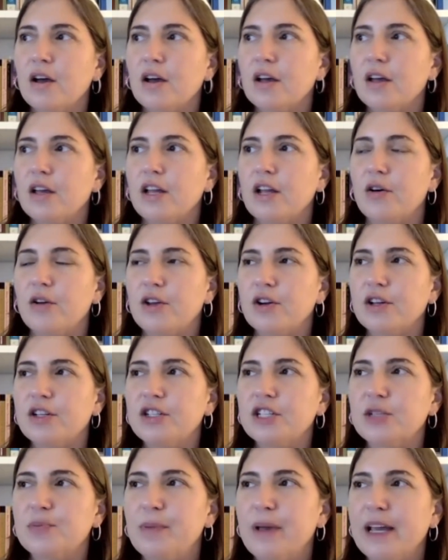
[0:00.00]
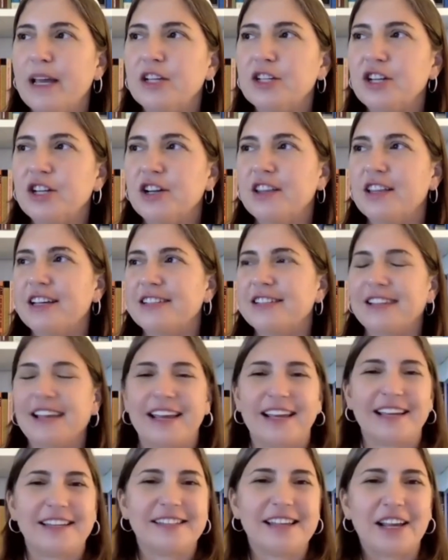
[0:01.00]
you can just picture this
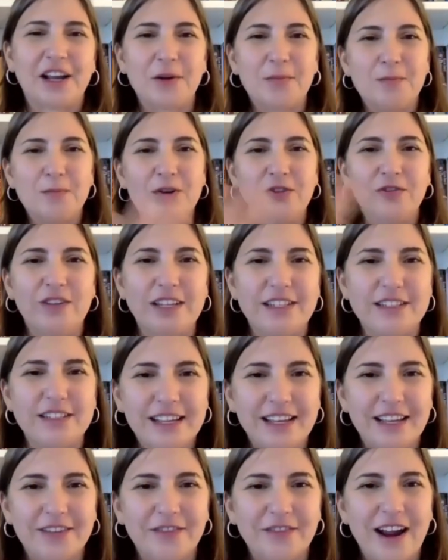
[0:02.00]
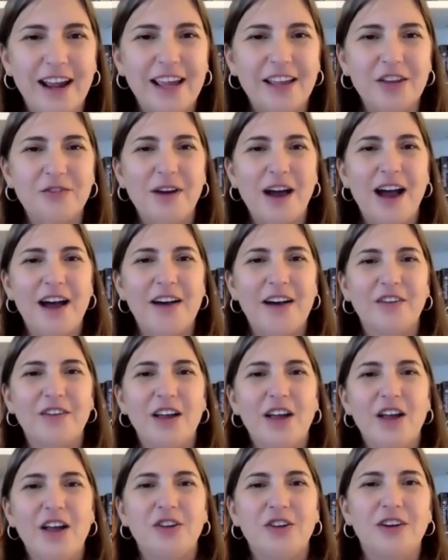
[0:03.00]
like it's like a movie scene, right? You have
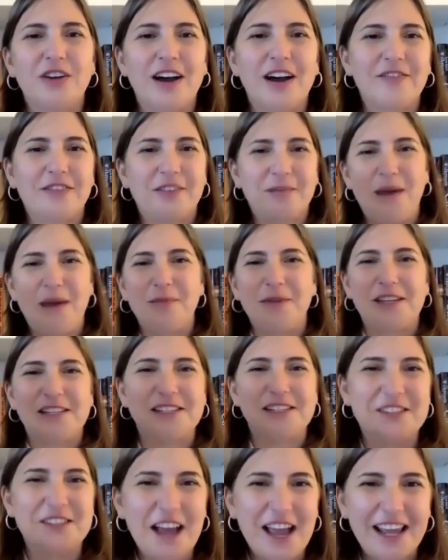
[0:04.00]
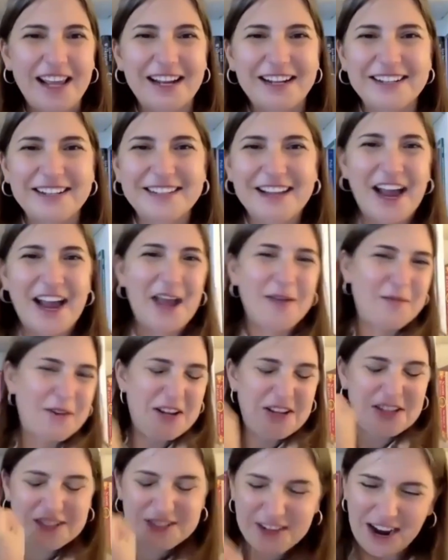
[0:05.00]
maybe it's nighttime and
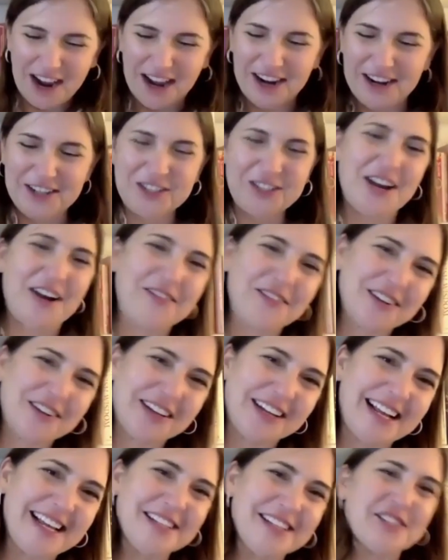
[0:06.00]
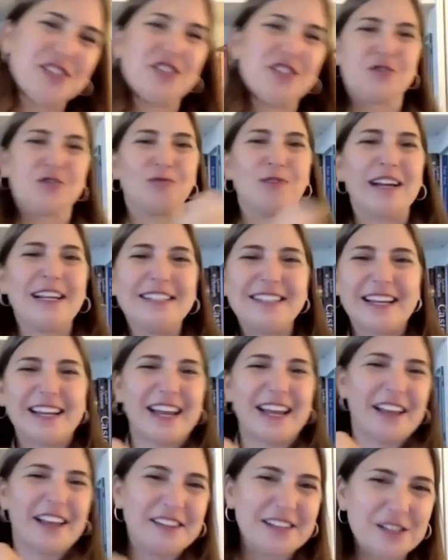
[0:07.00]
he's got his shovel and he's just
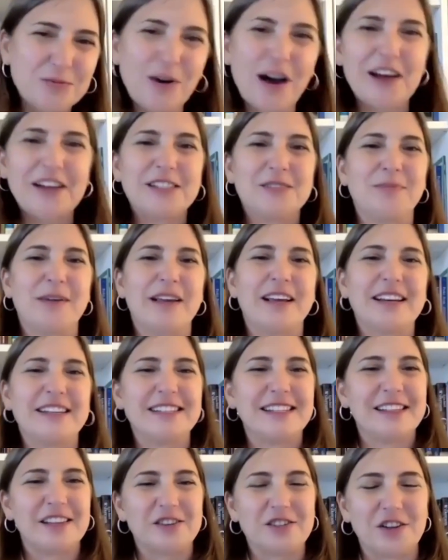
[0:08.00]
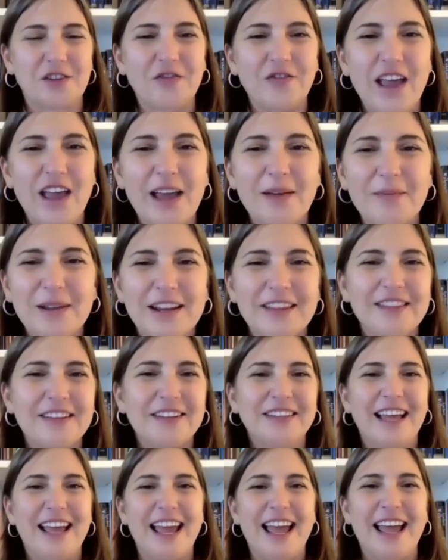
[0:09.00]
redigging these wells because there's a famine in the
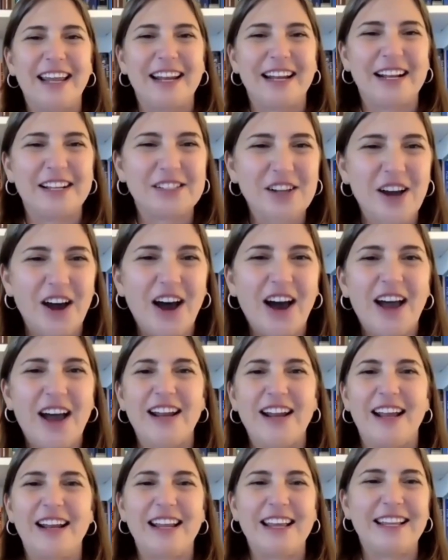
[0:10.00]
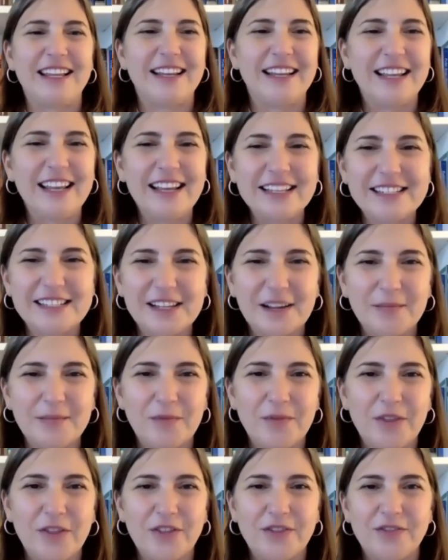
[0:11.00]
land and it's hot and he needs
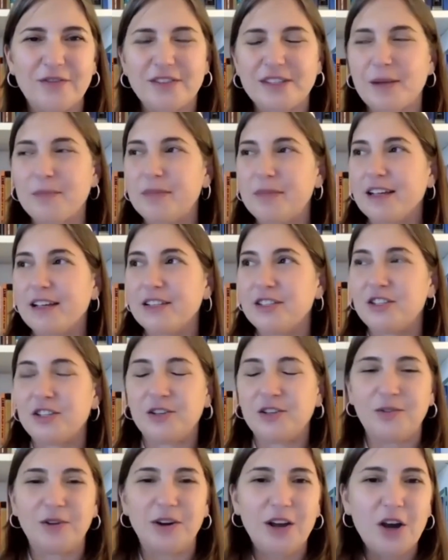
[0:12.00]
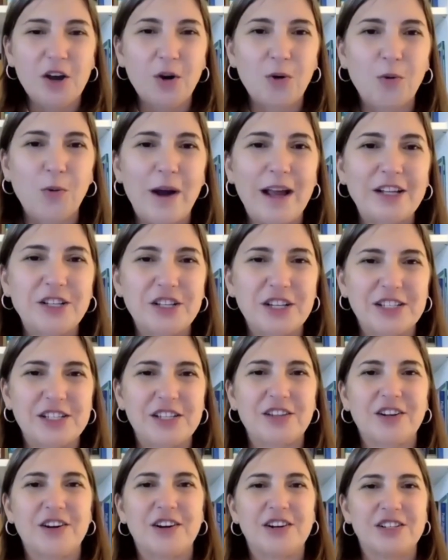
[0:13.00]
something to quench his
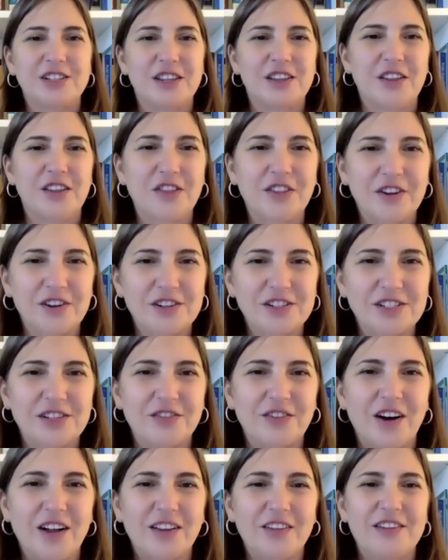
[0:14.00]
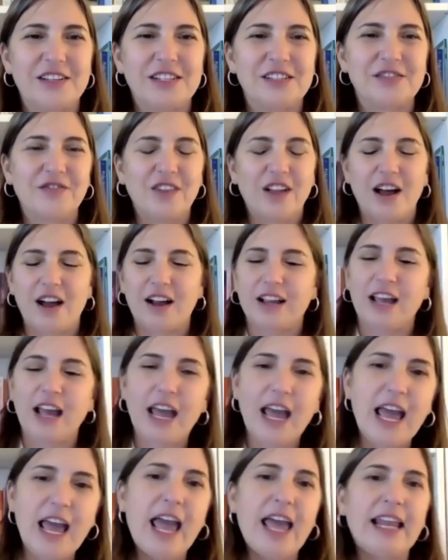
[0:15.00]
thirst and the thirst of all of his flock.
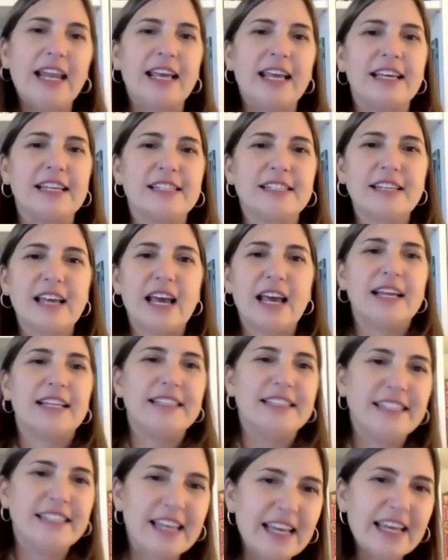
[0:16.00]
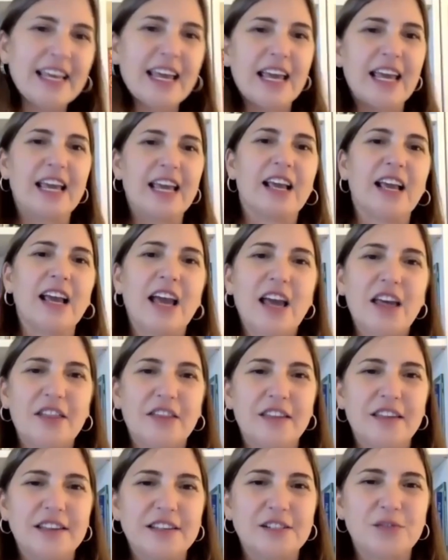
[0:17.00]
And he's digging
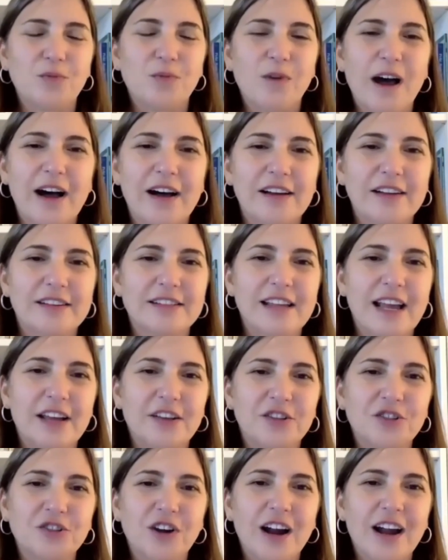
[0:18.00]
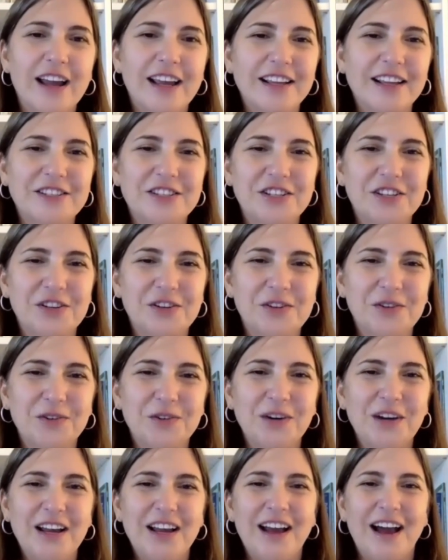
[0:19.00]
these wells and trying to
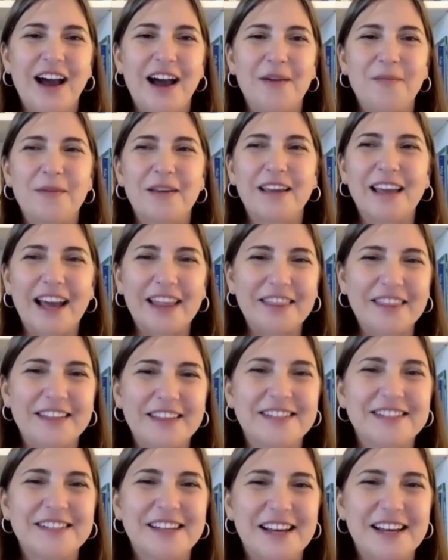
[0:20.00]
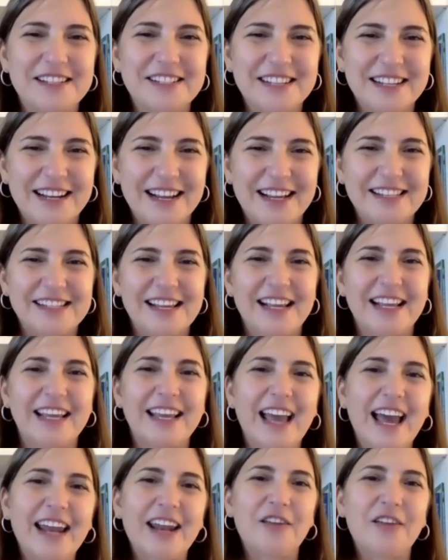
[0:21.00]
get this sustenance and
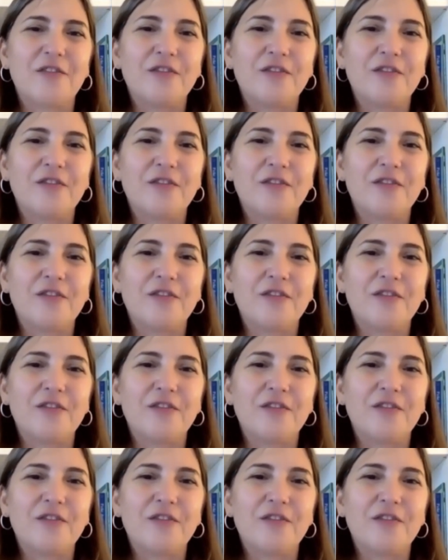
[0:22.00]
get it